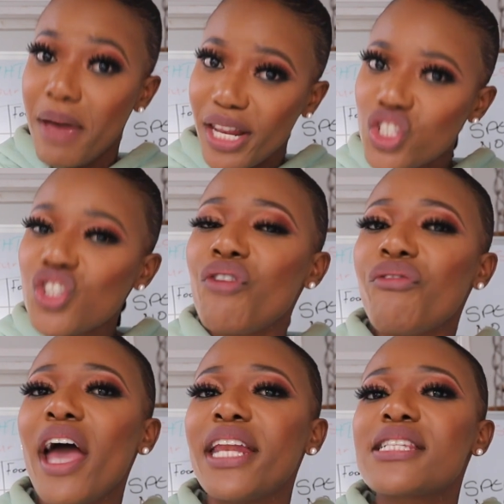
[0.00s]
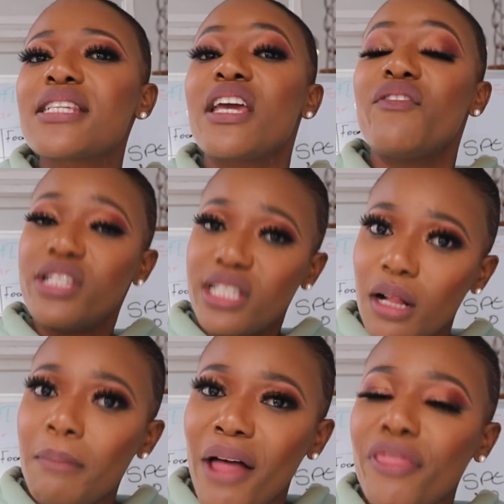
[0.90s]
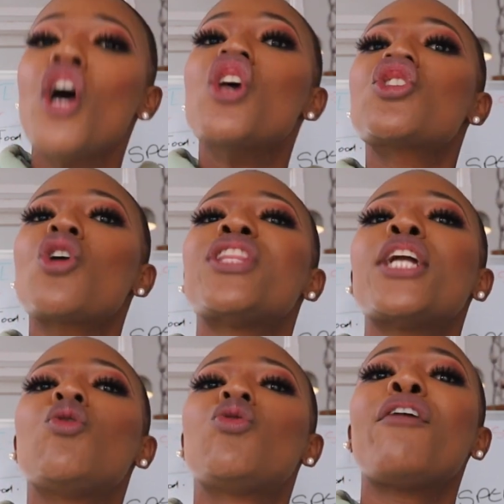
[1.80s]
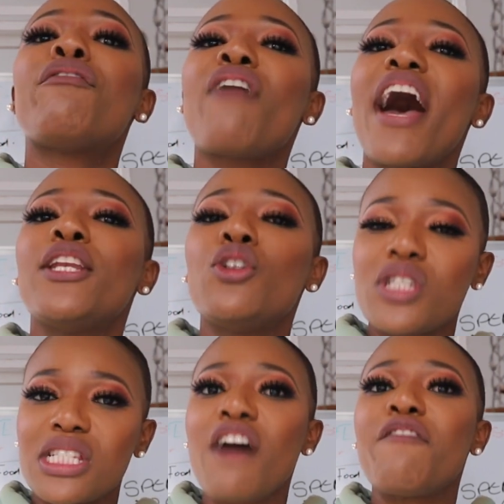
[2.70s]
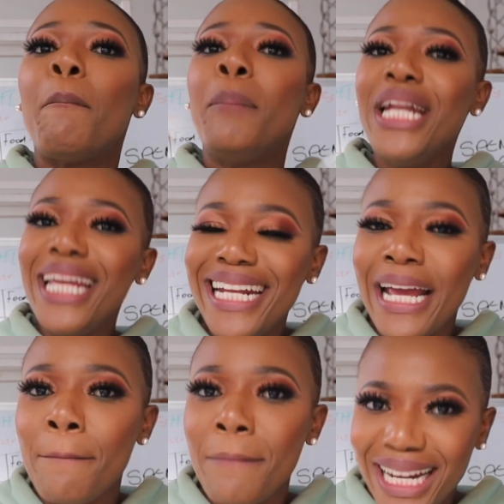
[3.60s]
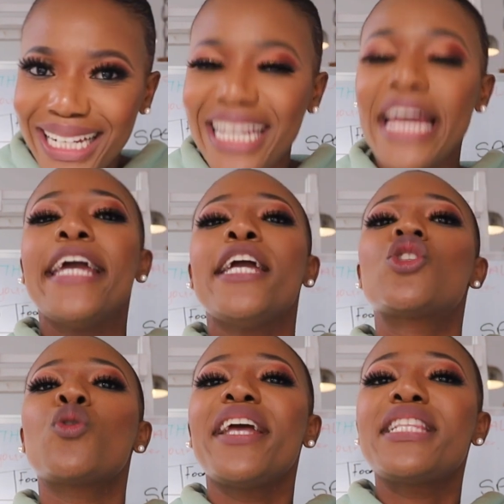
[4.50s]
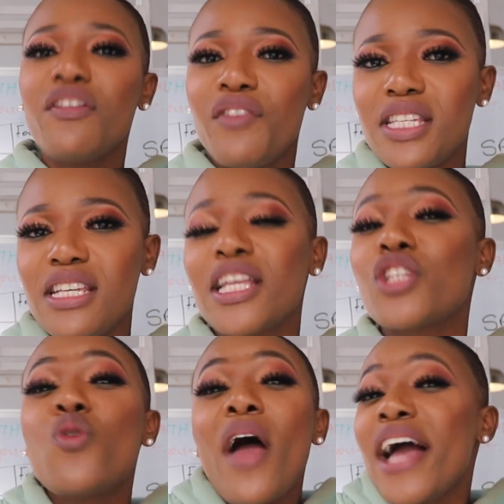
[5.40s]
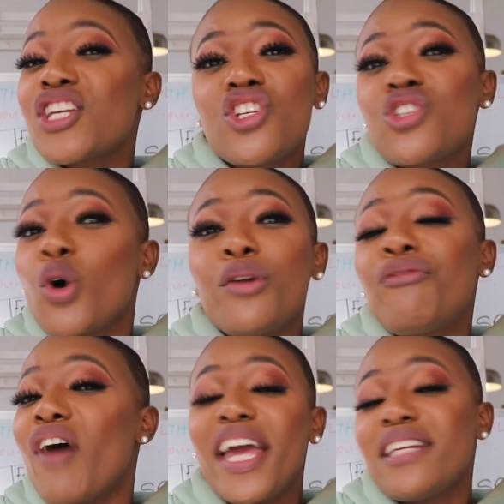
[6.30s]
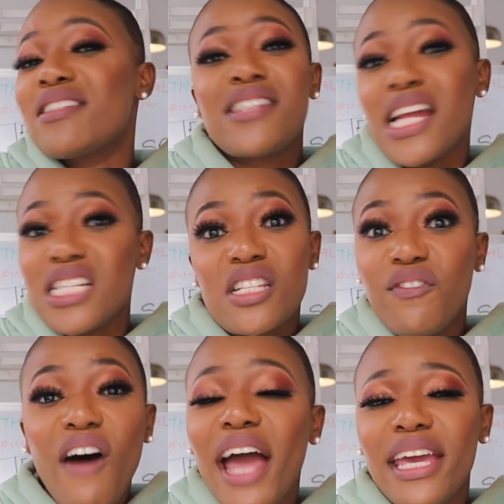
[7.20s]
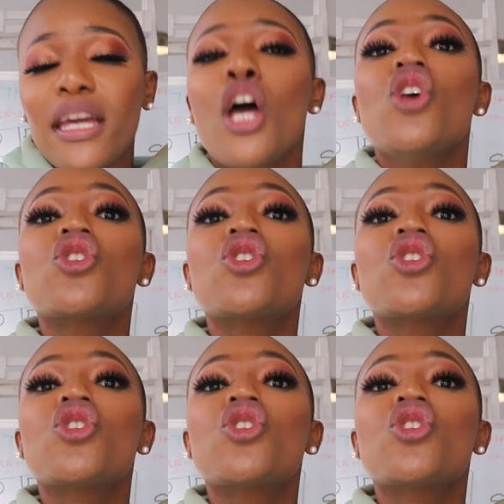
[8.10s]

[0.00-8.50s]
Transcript: and managing your finances every single month, so that you don't find yourself bleeding money into activities that you actually don't find satisfying.